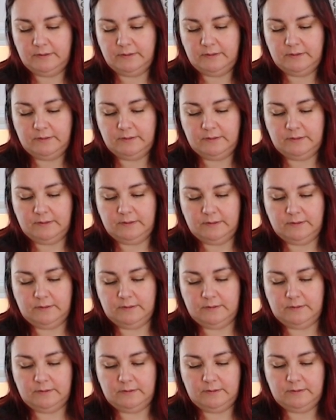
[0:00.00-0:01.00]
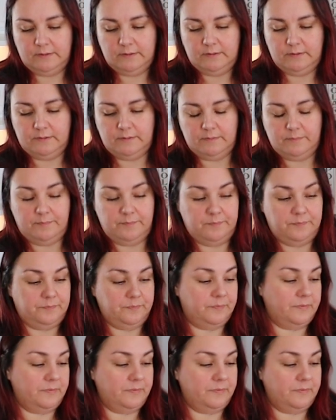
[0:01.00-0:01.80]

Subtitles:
No one is speaking in this clip.